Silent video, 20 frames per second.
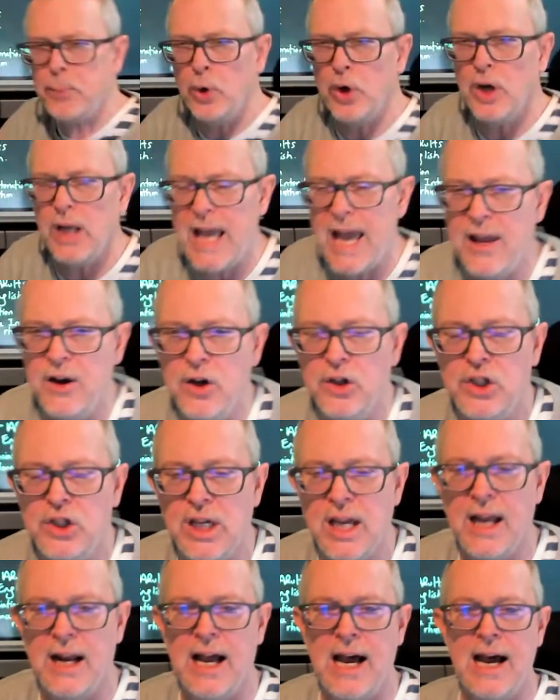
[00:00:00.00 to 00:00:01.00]
put
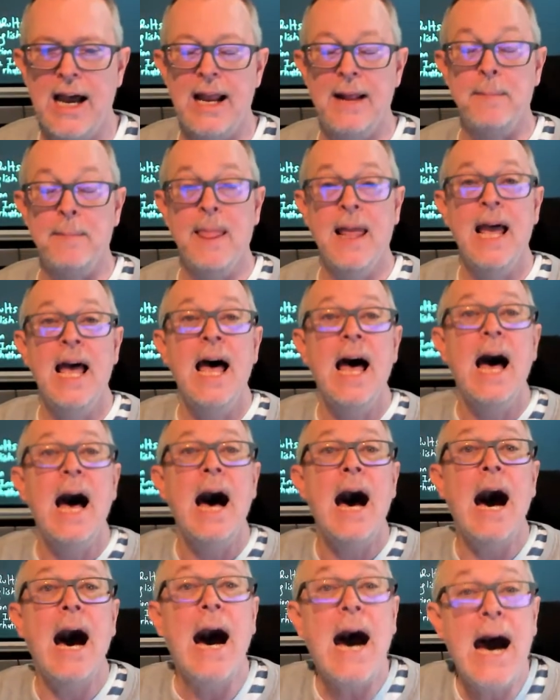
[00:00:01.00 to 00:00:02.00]
energy on
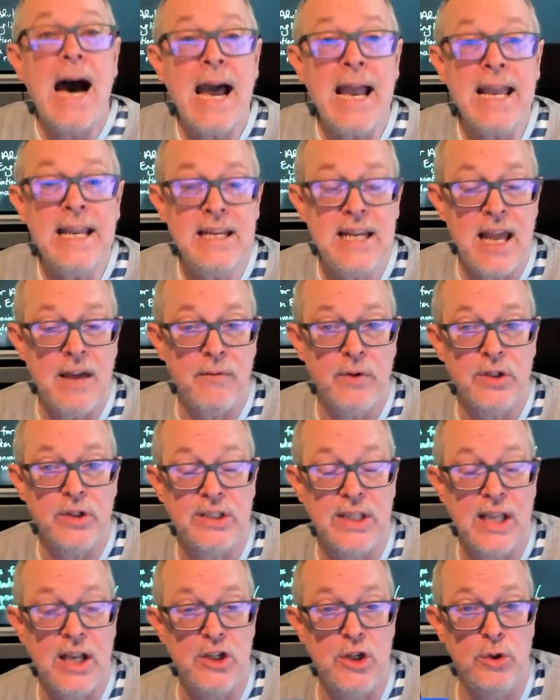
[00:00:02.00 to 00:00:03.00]
I never
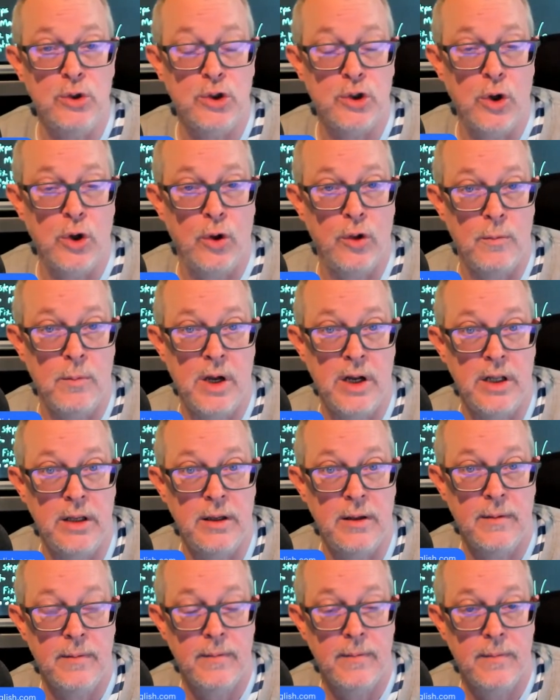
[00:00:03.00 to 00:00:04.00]
said you stole the money.
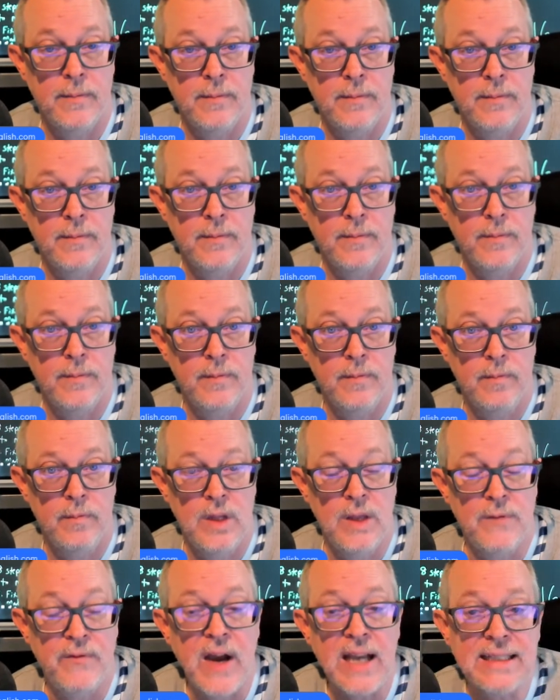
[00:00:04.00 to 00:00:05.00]

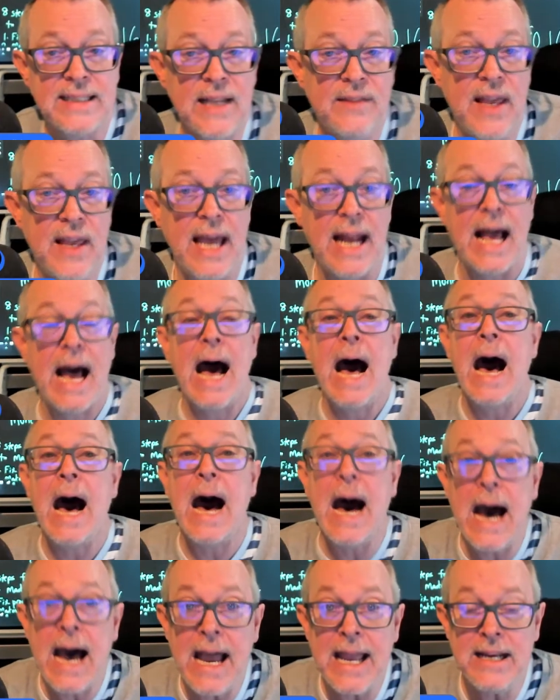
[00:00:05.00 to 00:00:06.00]
If I said that,
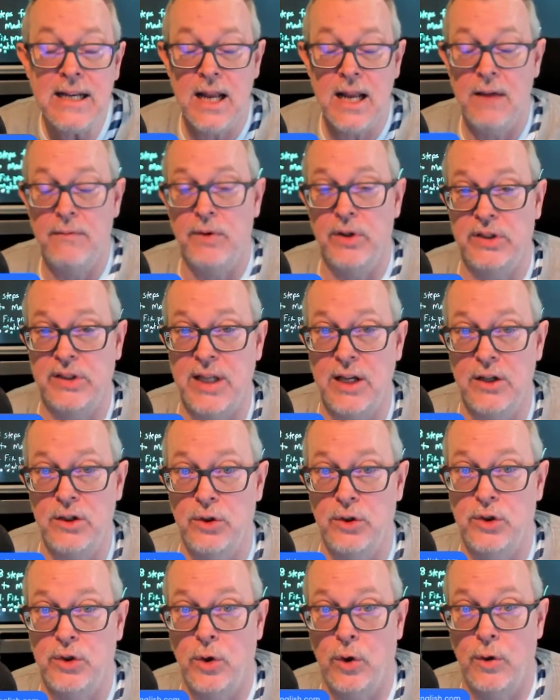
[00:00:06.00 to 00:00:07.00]
I never said
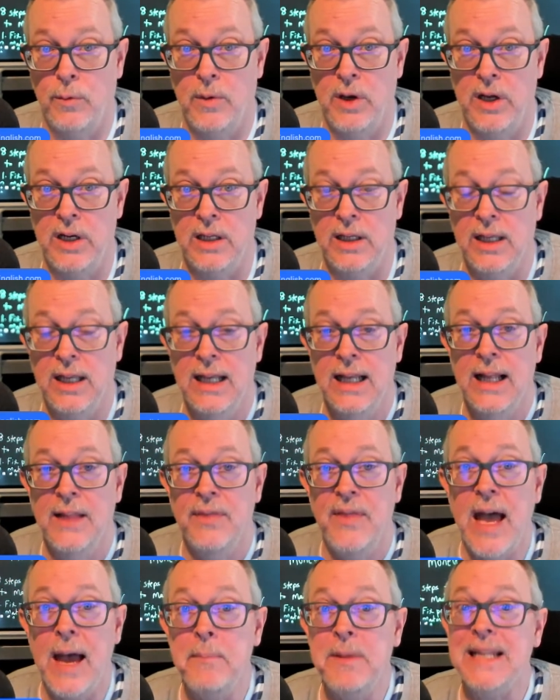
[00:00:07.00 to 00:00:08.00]
you stole the money,
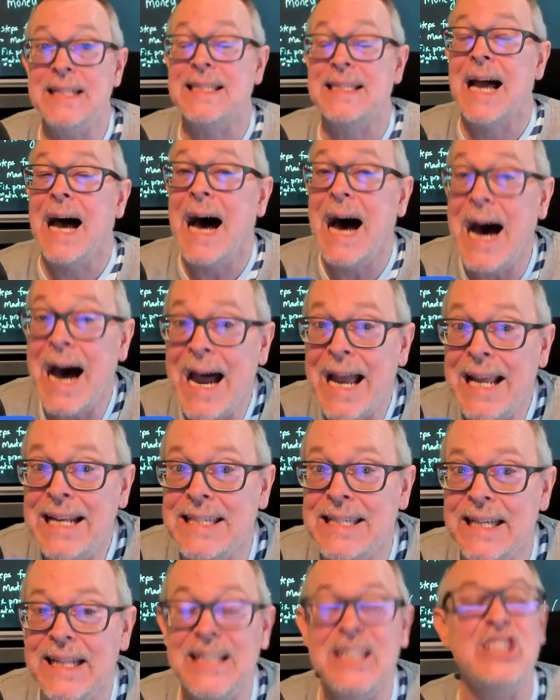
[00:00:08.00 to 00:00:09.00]
that means I
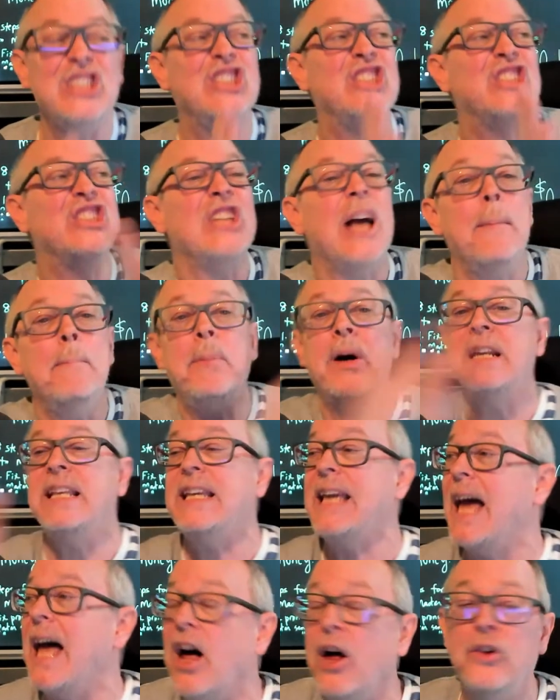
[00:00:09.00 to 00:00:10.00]
didn't,
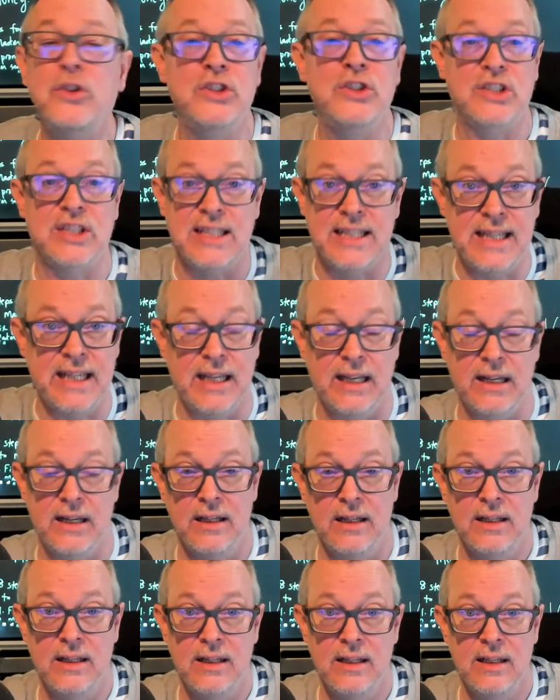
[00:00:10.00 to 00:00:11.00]
somebody else did,
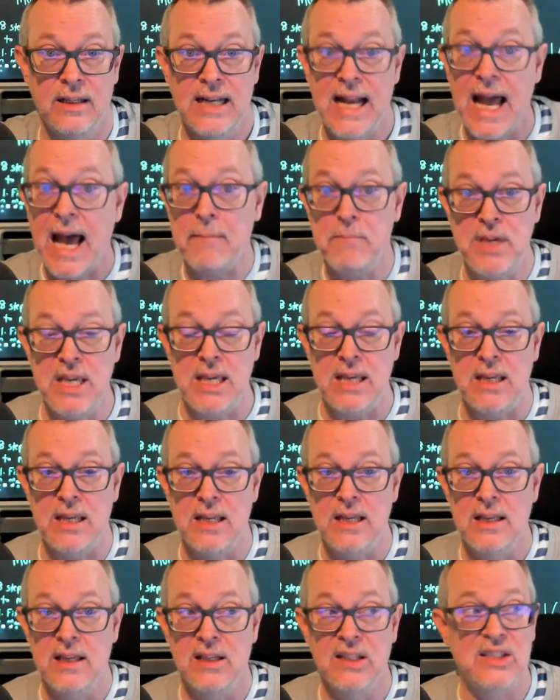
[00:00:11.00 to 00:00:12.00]
not me.
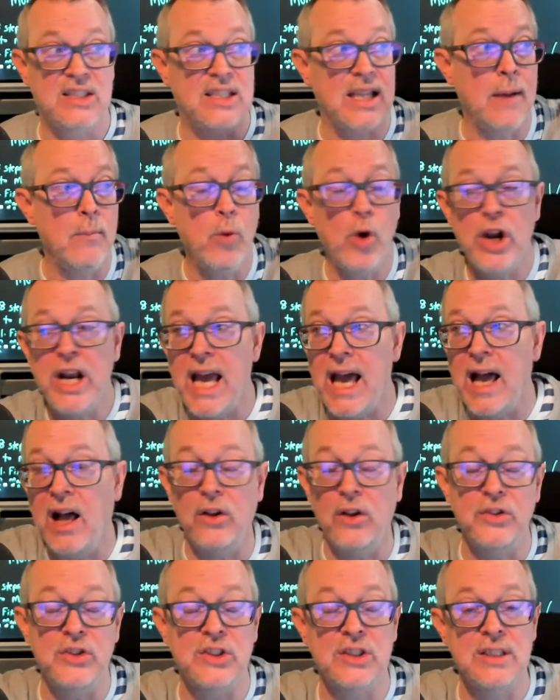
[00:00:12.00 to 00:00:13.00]
Someone
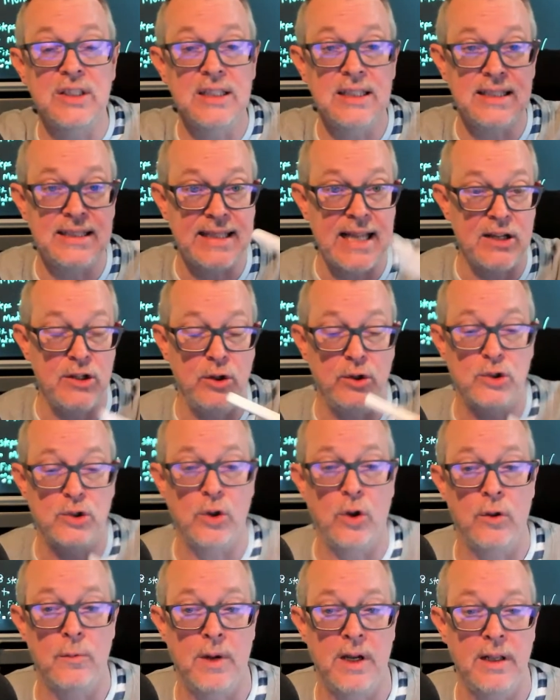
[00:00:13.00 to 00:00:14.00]
else said you
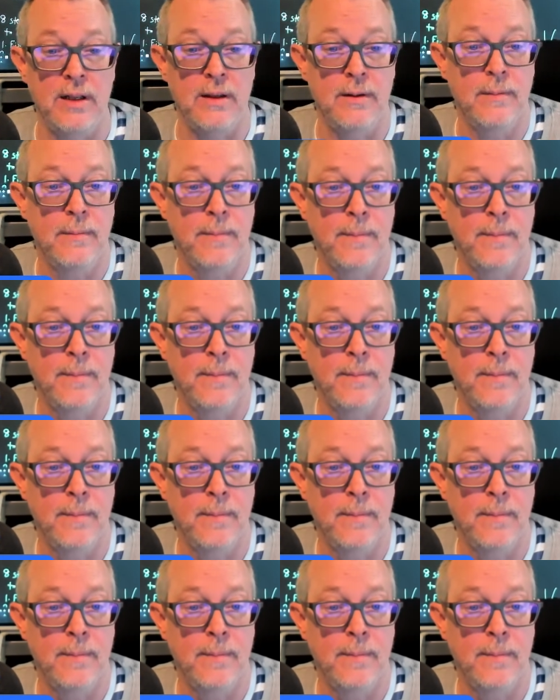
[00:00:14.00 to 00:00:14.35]
stole the money.